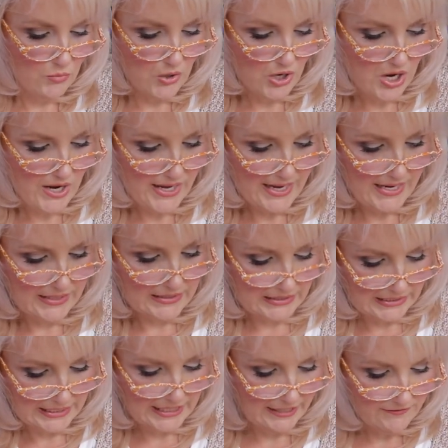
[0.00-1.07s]
what I had
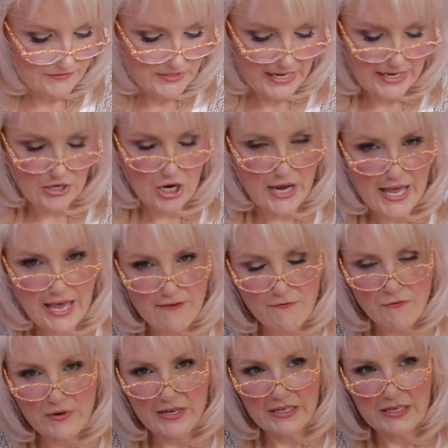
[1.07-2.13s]
left, and I have
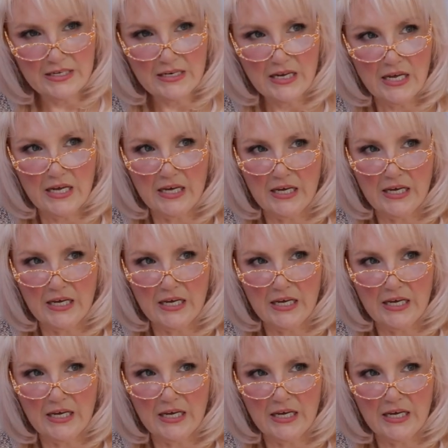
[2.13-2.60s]
written,